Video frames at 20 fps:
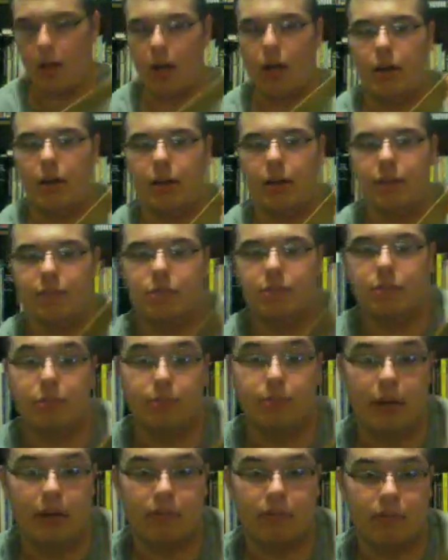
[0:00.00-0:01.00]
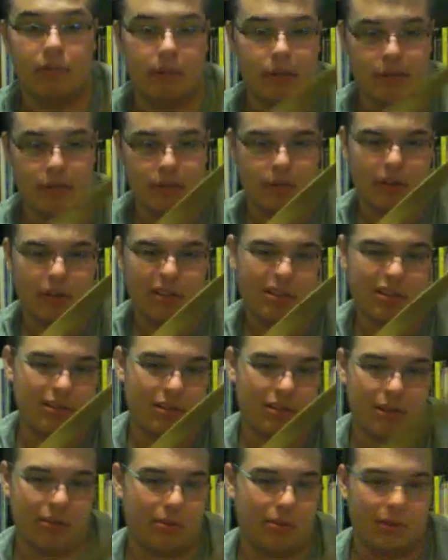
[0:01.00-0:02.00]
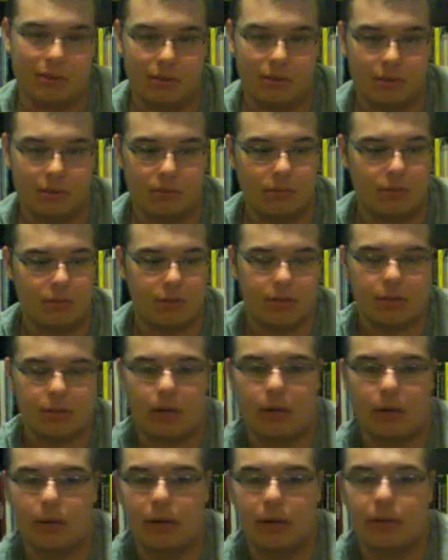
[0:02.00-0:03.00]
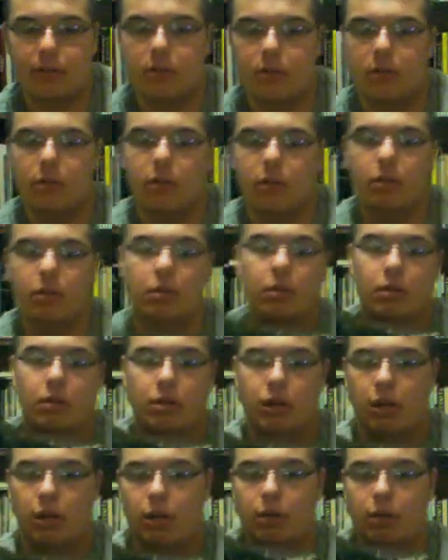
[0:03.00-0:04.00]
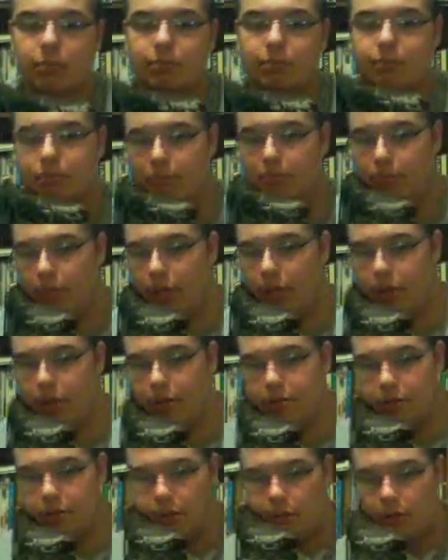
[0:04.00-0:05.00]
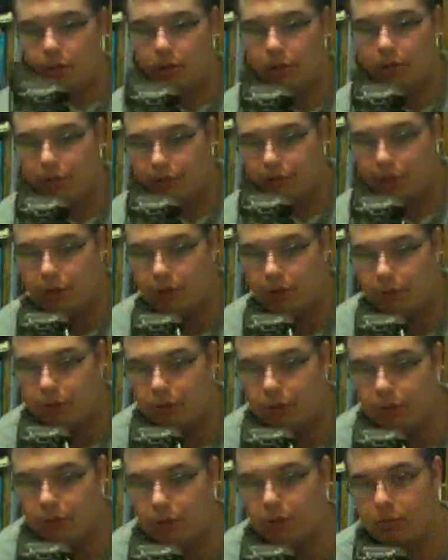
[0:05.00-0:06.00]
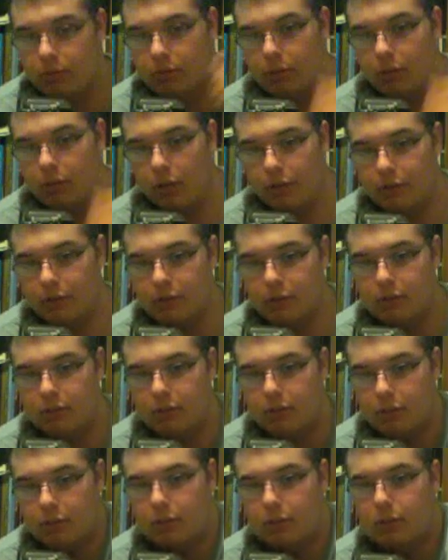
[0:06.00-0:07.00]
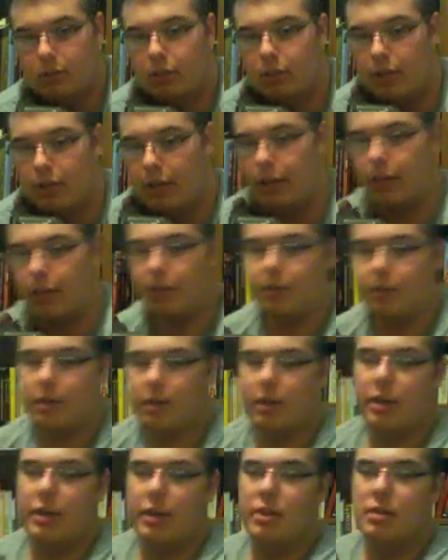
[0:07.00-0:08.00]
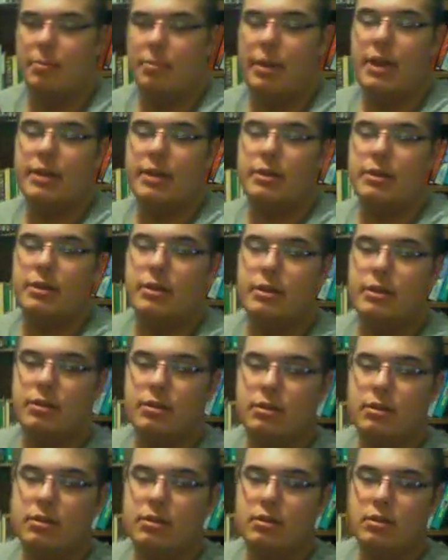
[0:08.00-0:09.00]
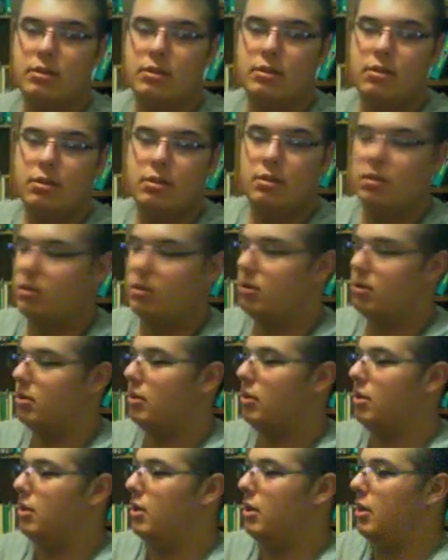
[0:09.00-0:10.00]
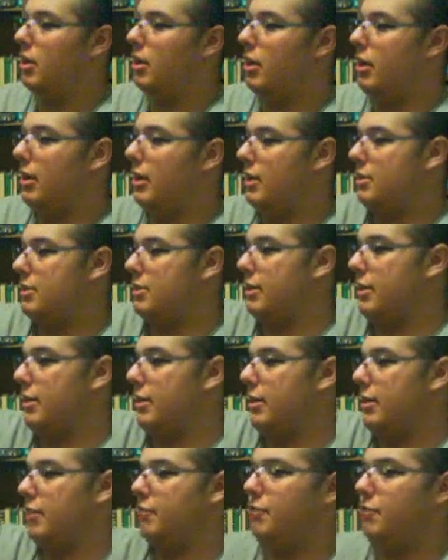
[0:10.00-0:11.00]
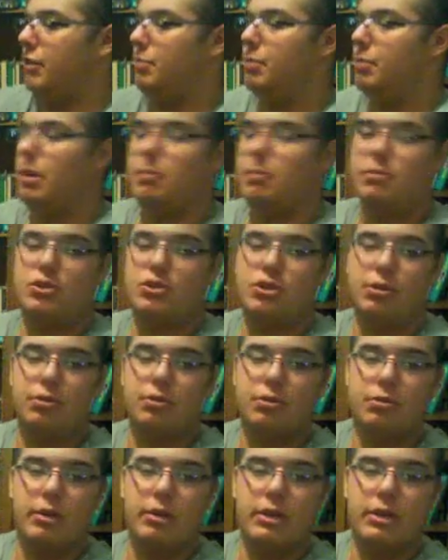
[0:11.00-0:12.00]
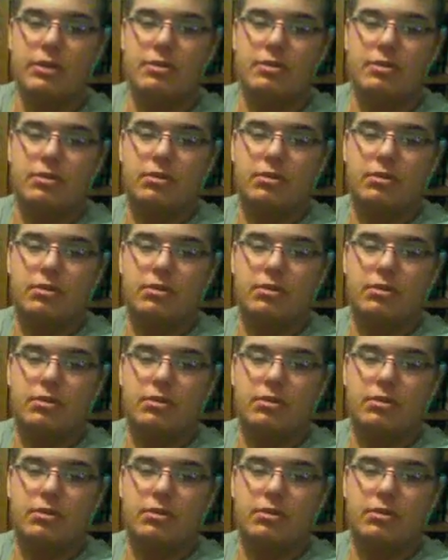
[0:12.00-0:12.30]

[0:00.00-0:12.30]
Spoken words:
If you do buy it from me, you'll get the sling with it too. Just kind of whatever. Here's a little front view of it, and in the back here, it has a flip-up shoulder rest.